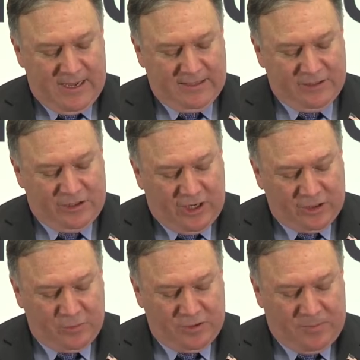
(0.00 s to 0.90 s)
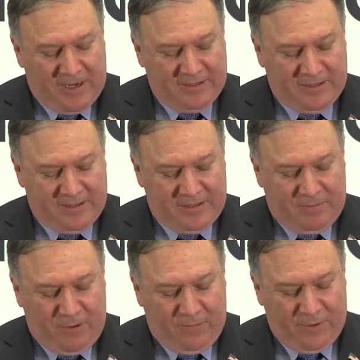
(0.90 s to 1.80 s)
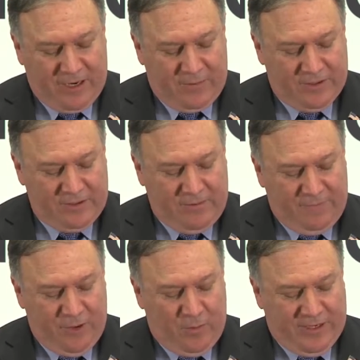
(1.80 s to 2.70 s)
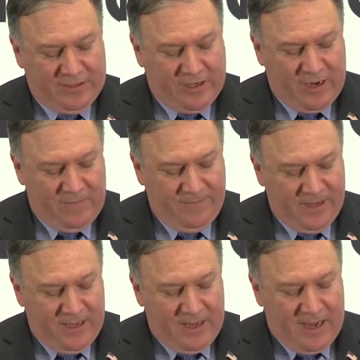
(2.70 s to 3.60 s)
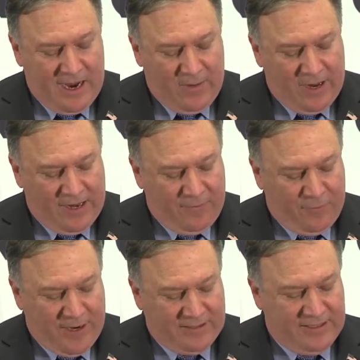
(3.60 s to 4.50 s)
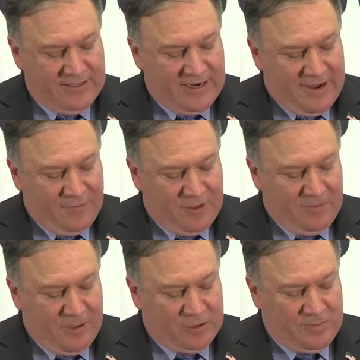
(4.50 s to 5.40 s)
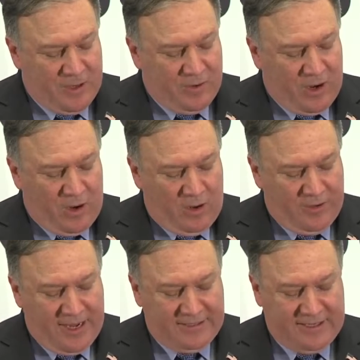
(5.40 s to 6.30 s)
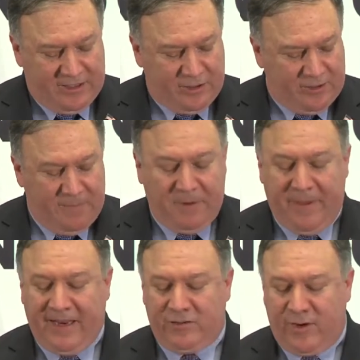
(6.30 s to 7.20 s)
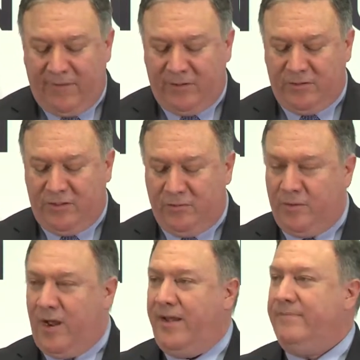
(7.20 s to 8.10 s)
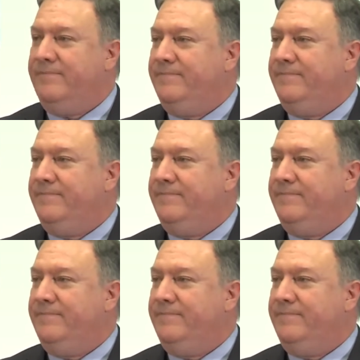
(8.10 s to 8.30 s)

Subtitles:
As a just response to this support for terrorism, a few weeks ago, our ally France indefinitely postponed all non-essential diplomatic travel to Iran.